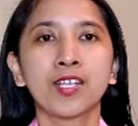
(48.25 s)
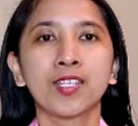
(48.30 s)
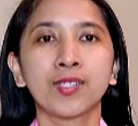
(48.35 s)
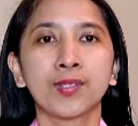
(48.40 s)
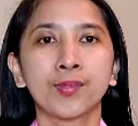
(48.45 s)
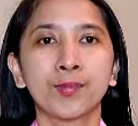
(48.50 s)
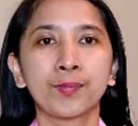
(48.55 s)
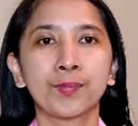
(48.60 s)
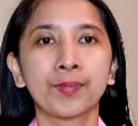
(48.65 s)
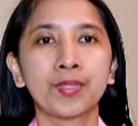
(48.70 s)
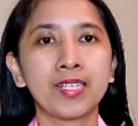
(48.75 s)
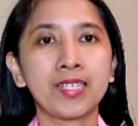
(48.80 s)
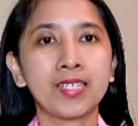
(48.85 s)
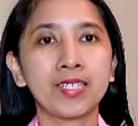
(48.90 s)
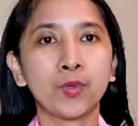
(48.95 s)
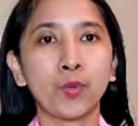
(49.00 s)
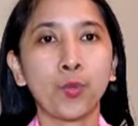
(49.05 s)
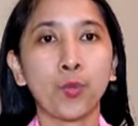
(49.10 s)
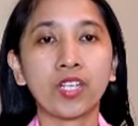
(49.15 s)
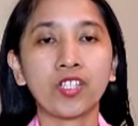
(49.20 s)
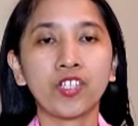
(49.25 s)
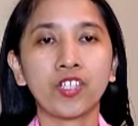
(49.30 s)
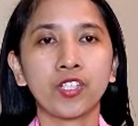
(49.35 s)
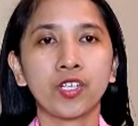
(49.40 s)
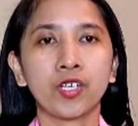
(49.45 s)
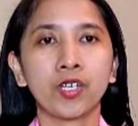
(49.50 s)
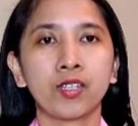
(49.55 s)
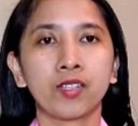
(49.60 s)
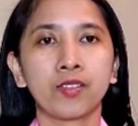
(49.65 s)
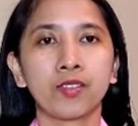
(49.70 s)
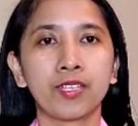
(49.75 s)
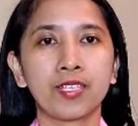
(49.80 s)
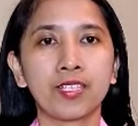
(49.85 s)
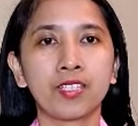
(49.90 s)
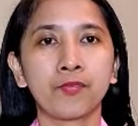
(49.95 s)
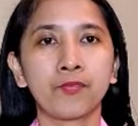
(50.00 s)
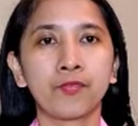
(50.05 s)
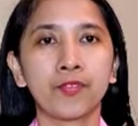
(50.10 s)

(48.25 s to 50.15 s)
so please watch this